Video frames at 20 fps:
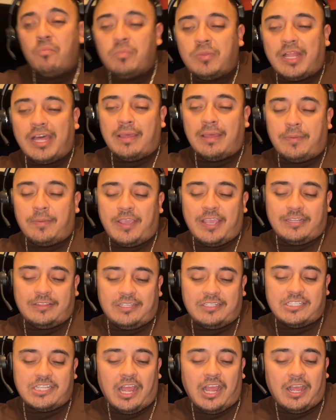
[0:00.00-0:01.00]
lab at the
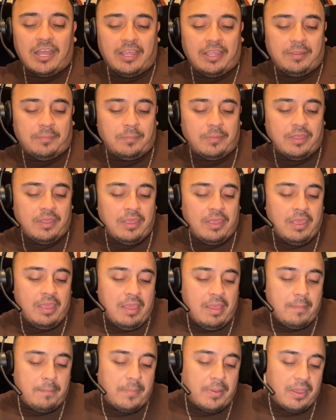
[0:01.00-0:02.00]
time,
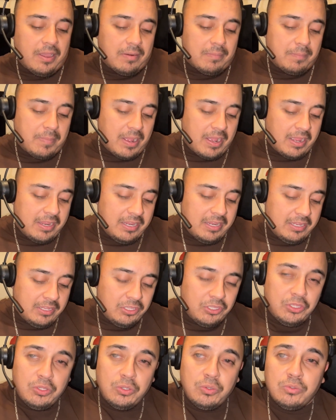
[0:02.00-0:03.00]
but
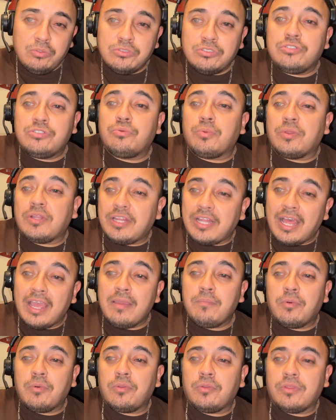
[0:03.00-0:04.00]
buying used
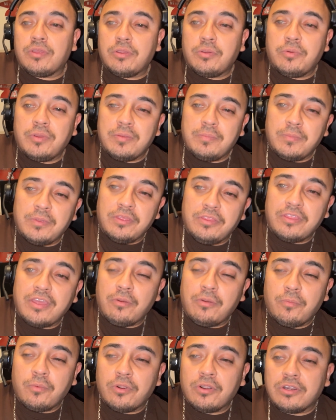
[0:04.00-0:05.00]
reliable equipment
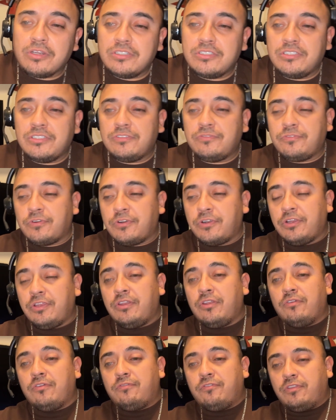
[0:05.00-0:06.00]
that works for
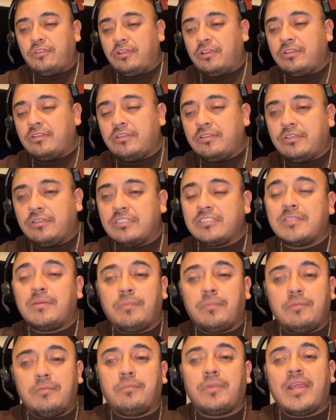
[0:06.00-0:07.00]
for the because I've
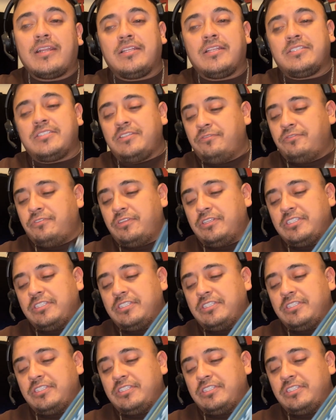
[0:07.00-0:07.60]
been practicing for the